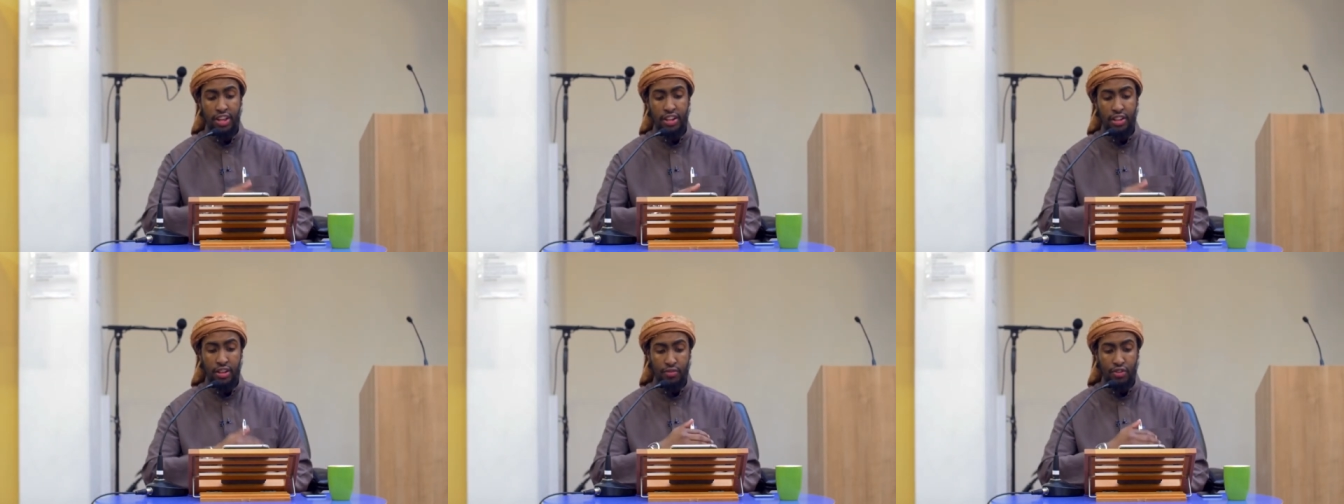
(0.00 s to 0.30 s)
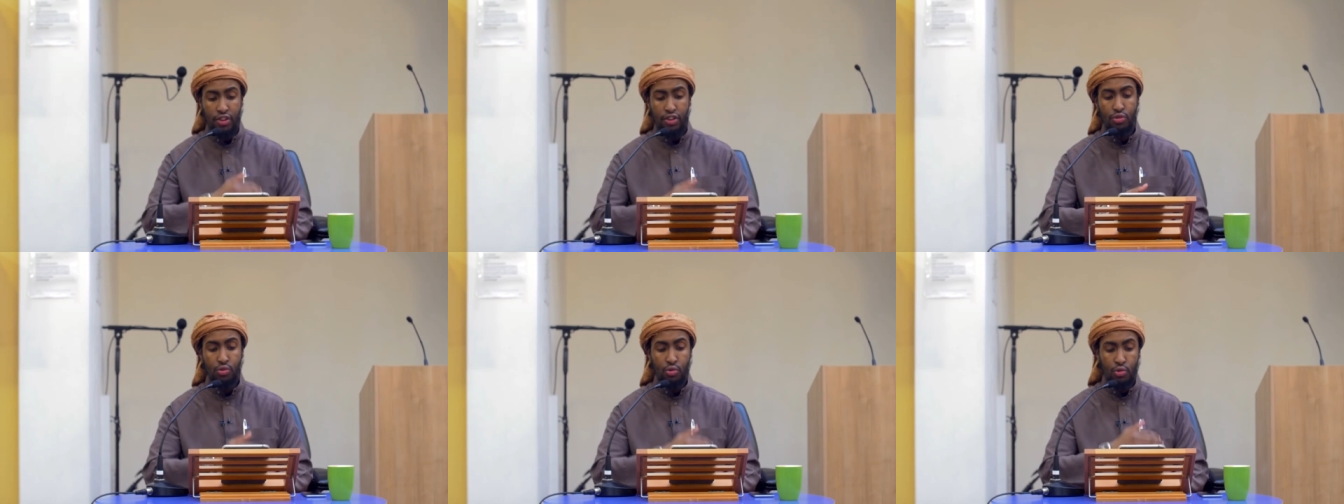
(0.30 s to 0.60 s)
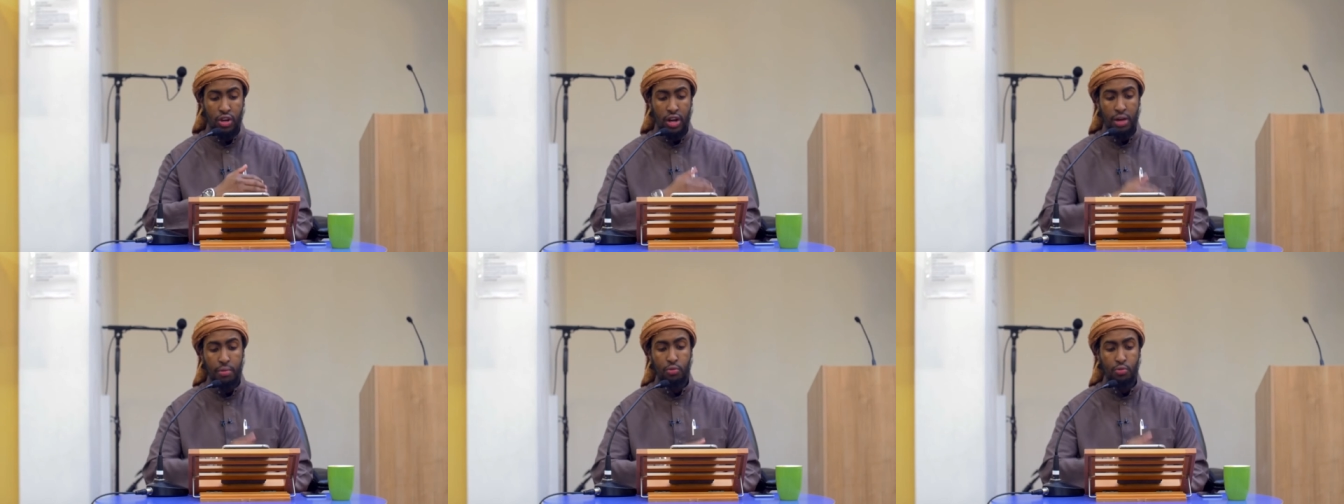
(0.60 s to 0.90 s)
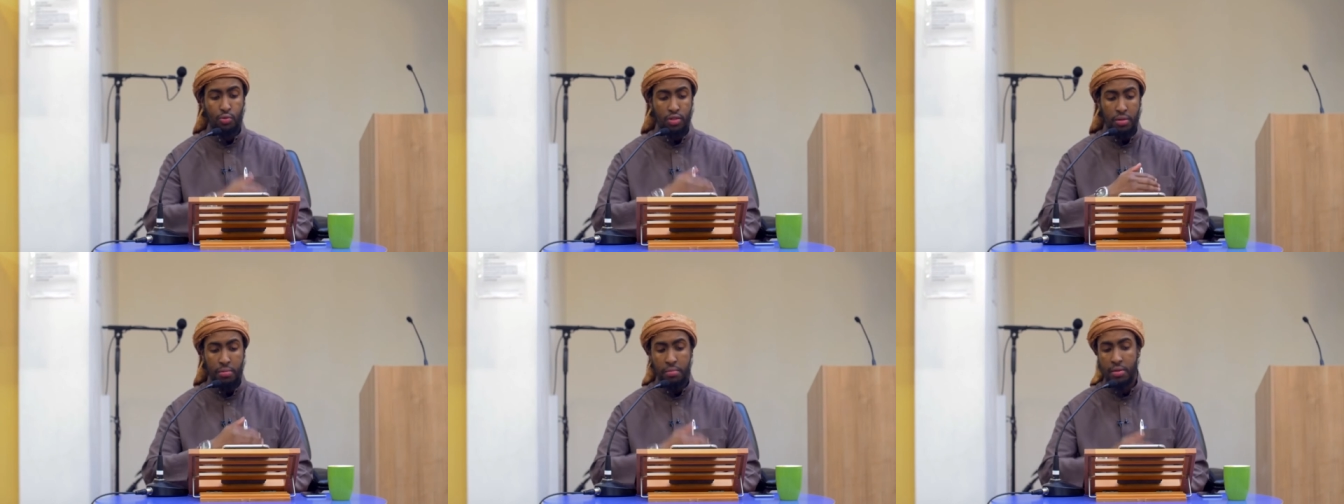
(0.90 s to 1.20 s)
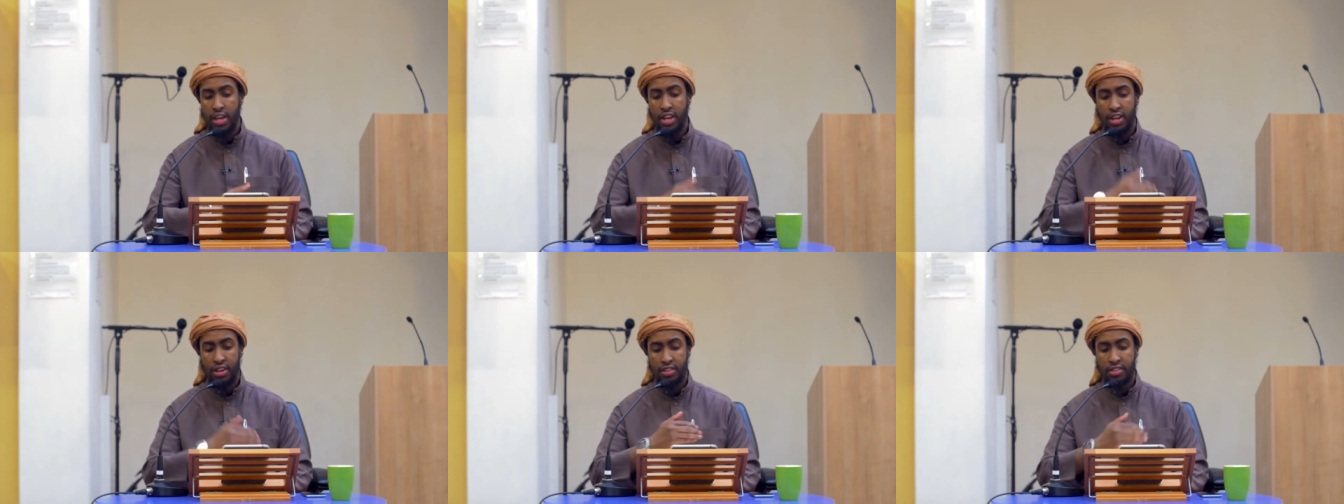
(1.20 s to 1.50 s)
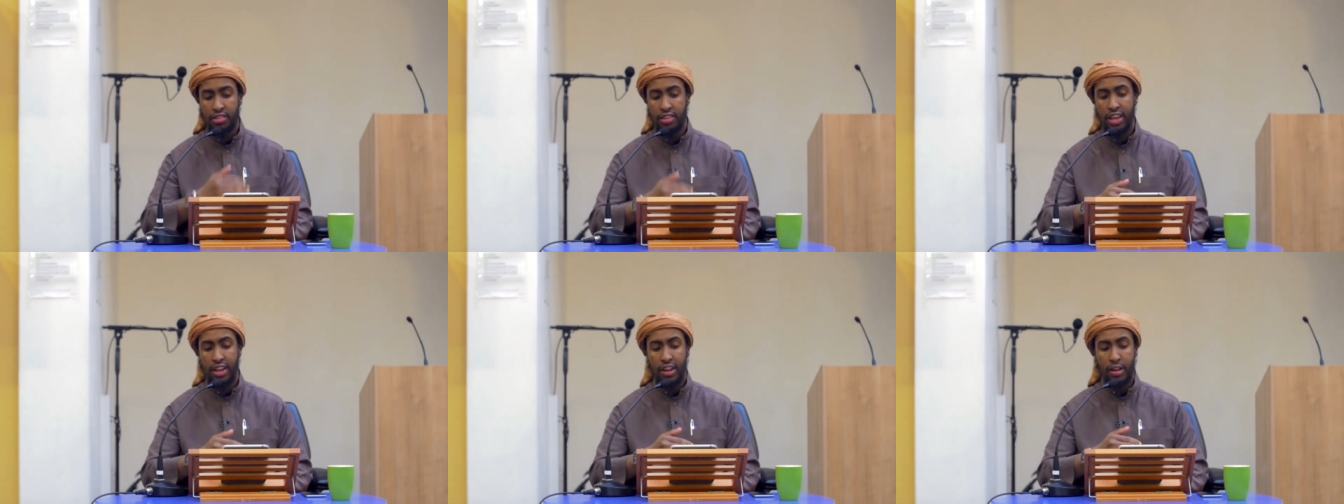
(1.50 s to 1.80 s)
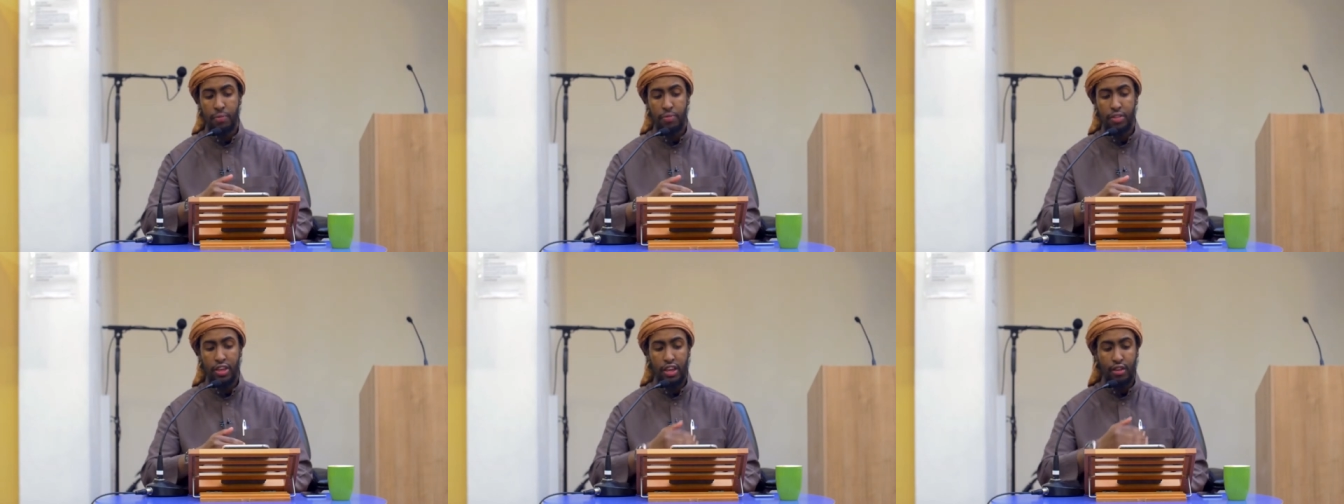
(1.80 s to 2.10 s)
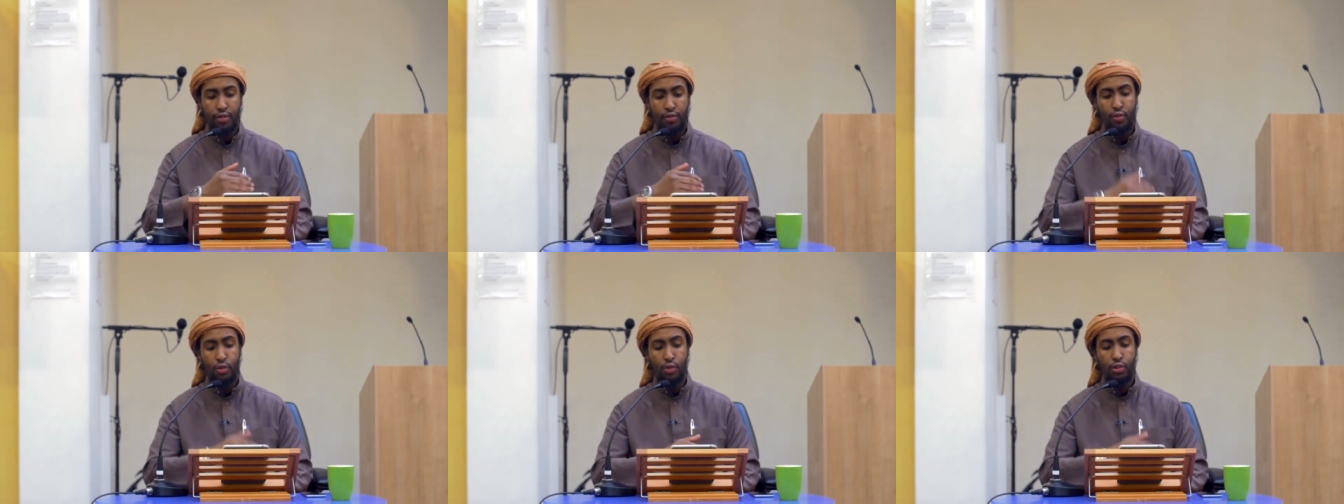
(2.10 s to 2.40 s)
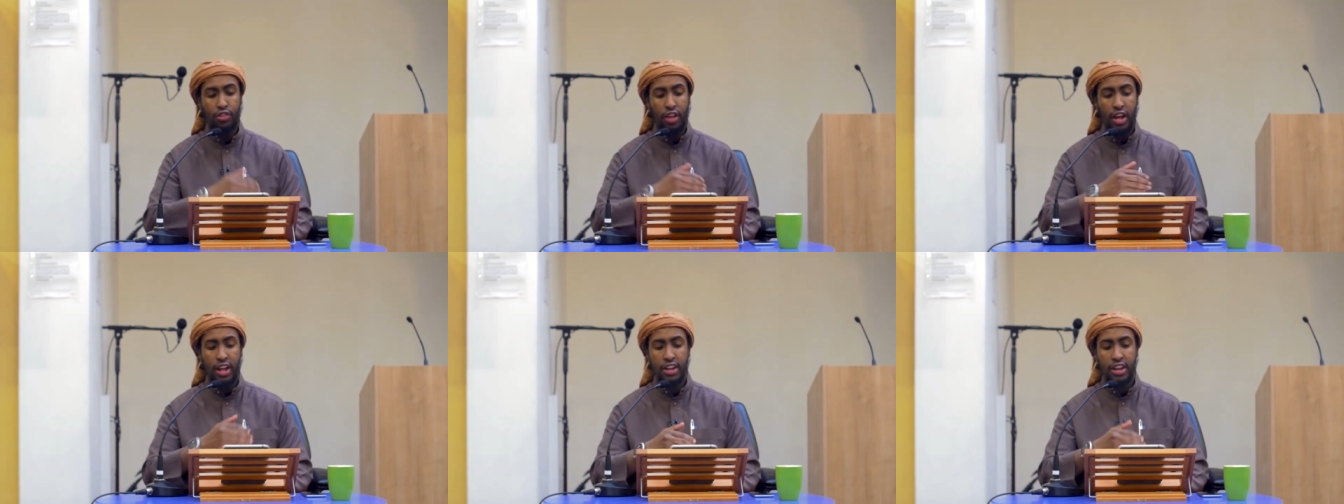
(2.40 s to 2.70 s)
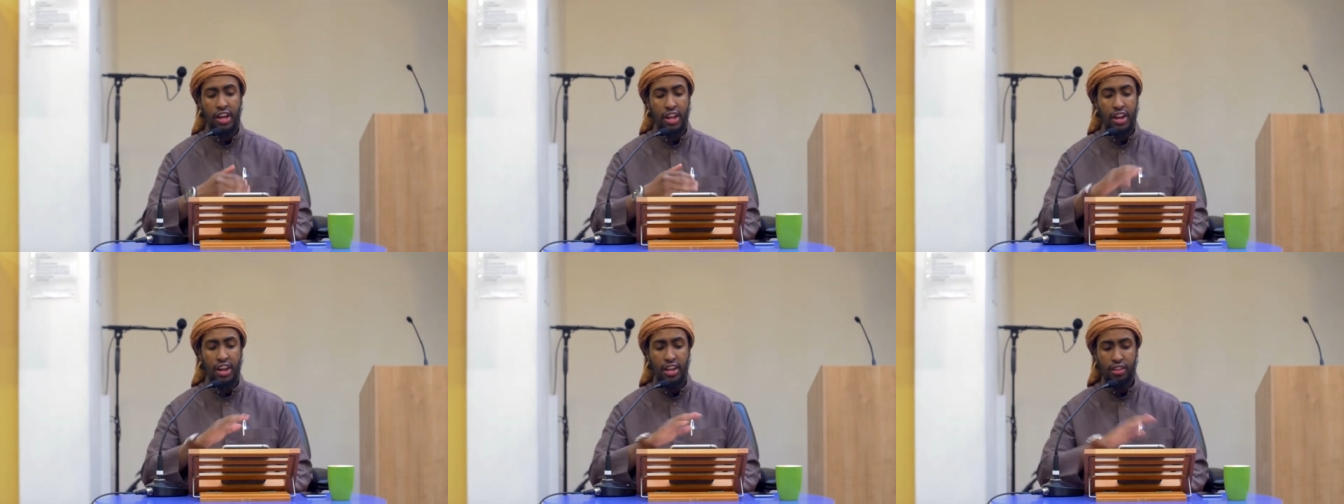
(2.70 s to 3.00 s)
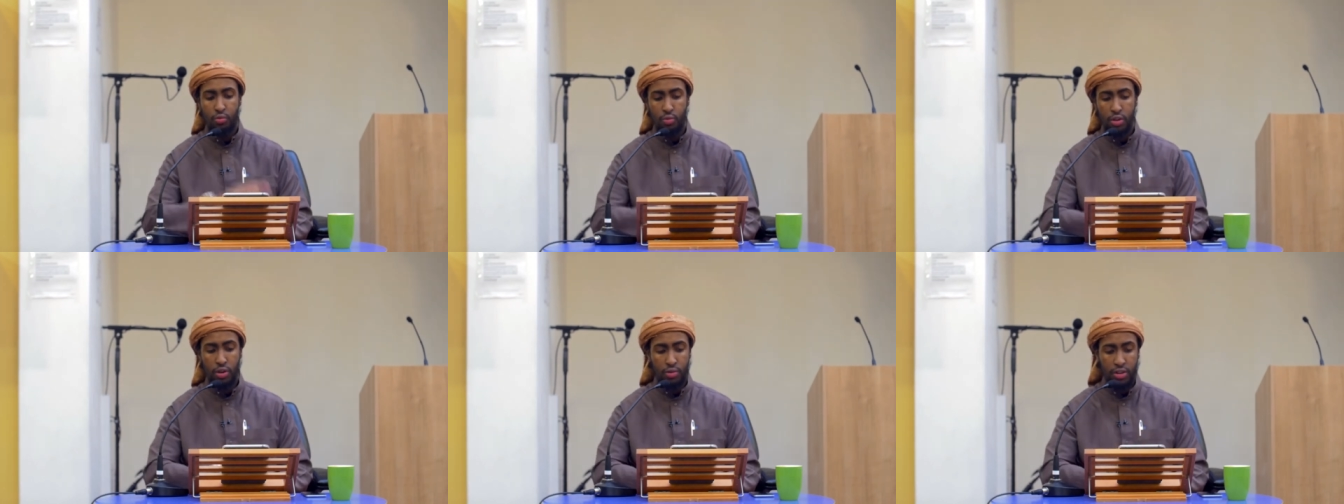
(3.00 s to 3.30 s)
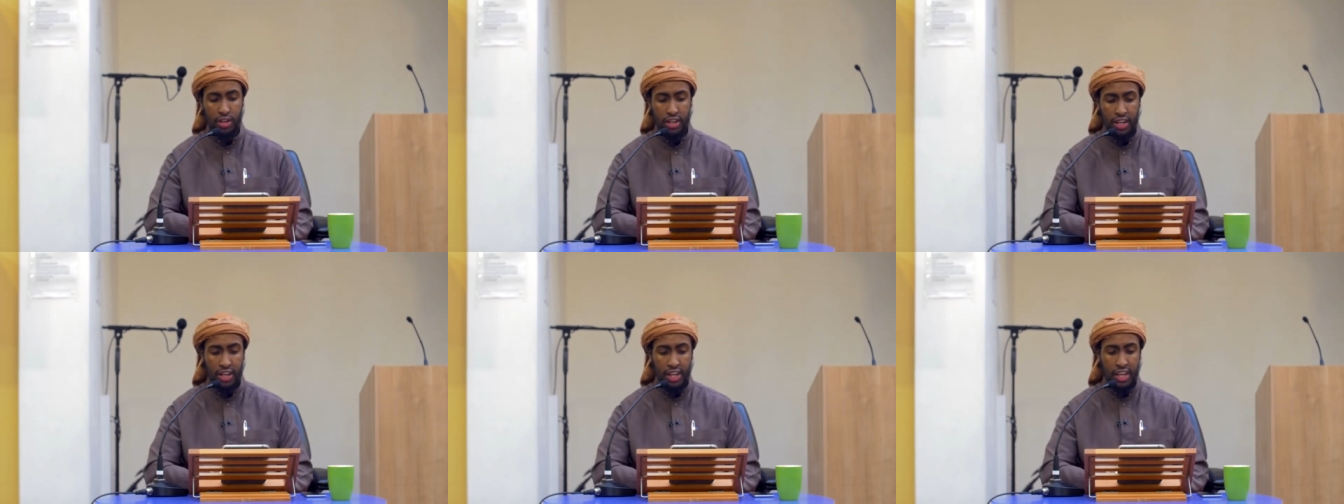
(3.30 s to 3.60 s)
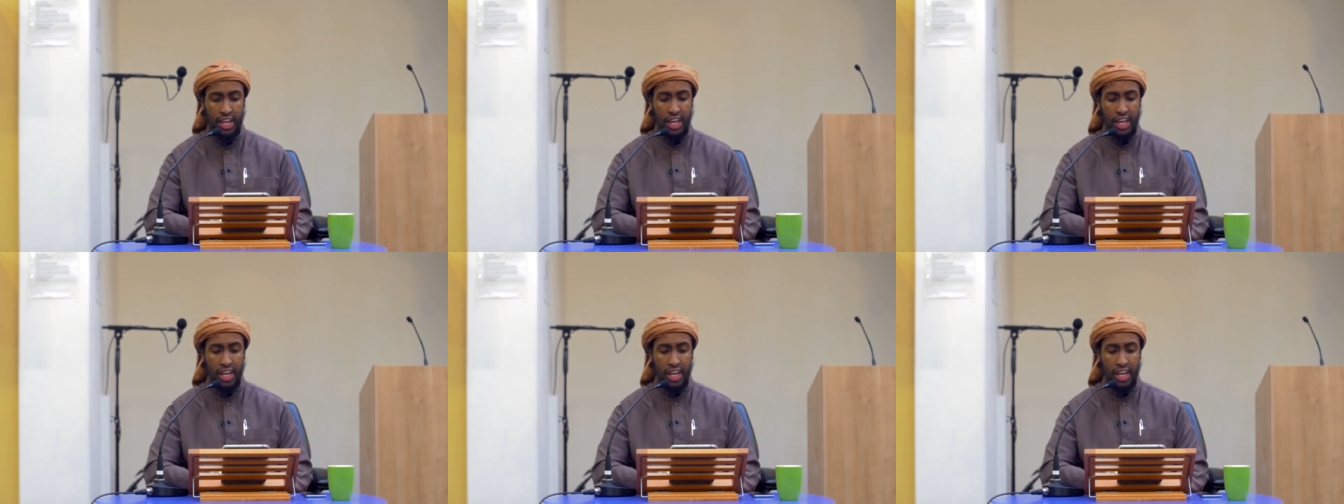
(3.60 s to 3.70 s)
individual who comes with a major sin, he falls under Allah's will.